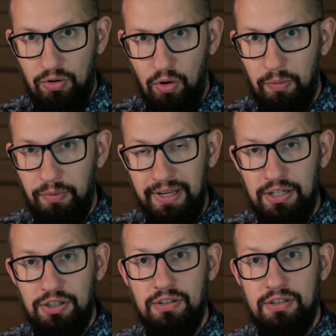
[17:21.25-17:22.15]

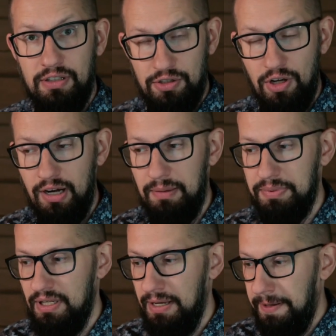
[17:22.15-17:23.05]
corporations and
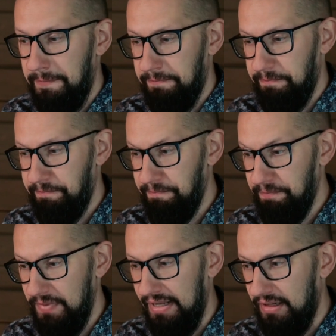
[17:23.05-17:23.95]
startups,
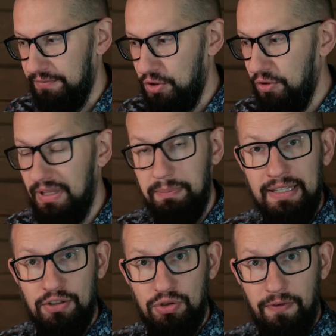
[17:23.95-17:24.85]
and I've turned them
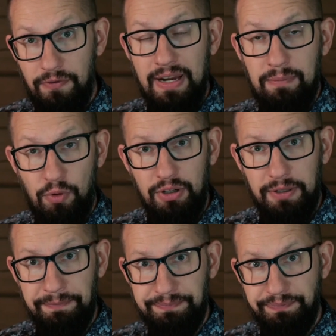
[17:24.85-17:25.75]
into a framework